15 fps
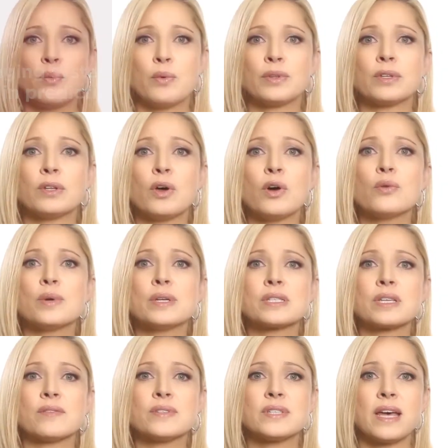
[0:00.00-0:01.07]
With low
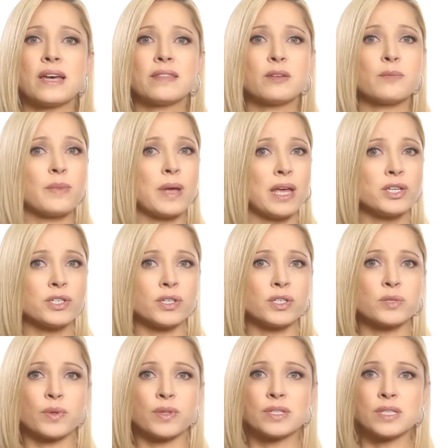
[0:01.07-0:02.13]
risk of death in
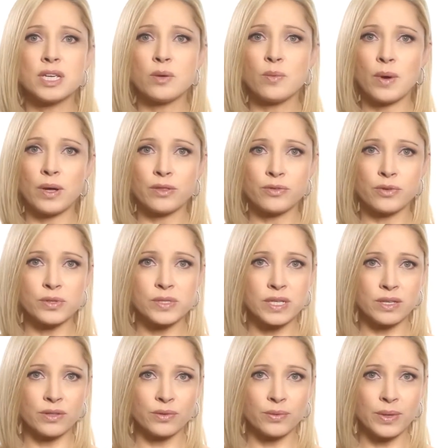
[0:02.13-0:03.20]
patients with T1 through
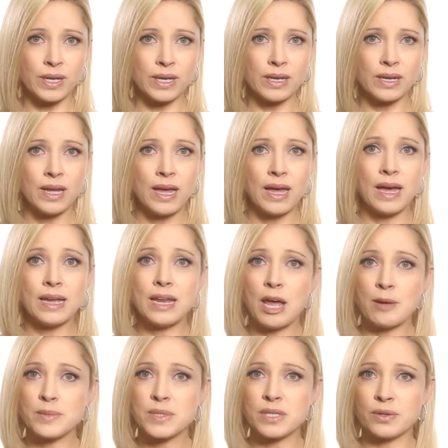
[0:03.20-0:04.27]
T3 and
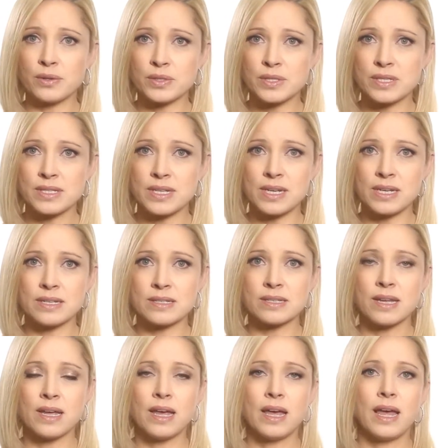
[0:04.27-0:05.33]
M0
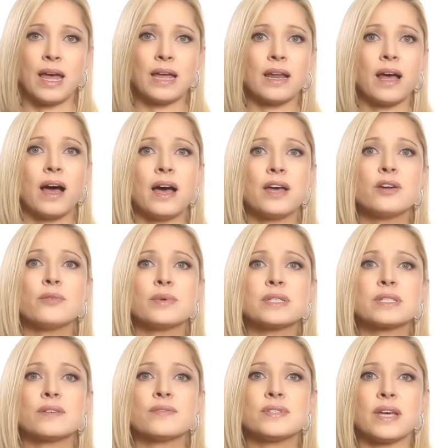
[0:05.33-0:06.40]
disease, and higher
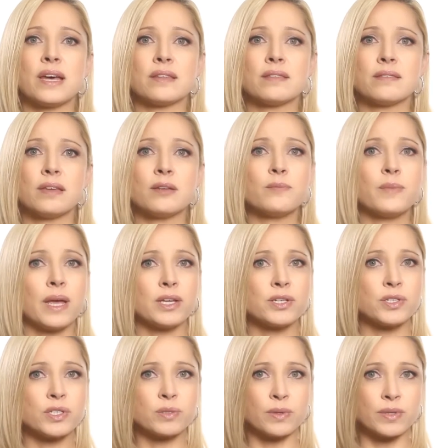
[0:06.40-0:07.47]
risk of death in
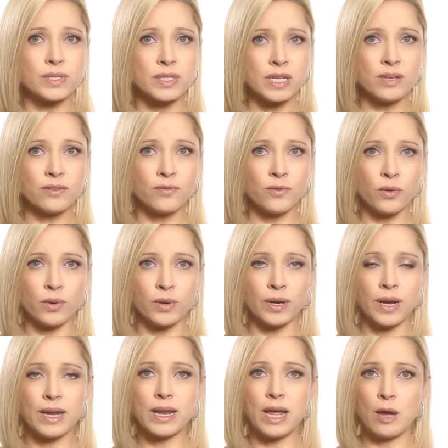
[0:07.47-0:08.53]
patients with T4
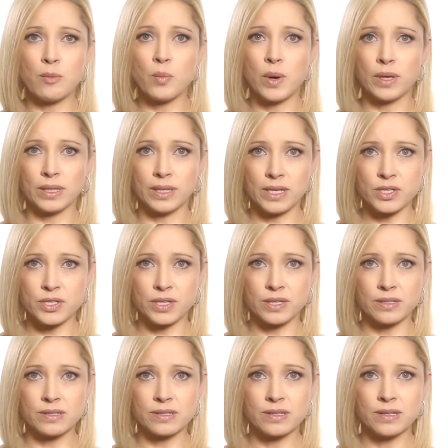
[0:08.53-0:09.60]
and M1
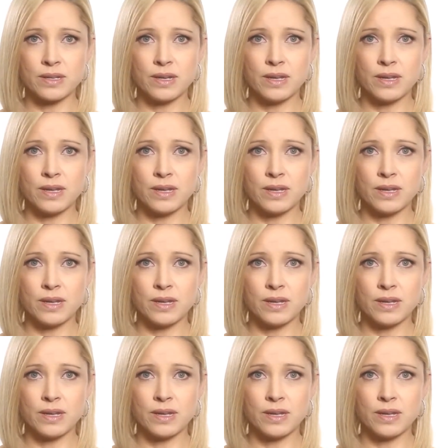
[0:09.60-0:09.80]
lesions.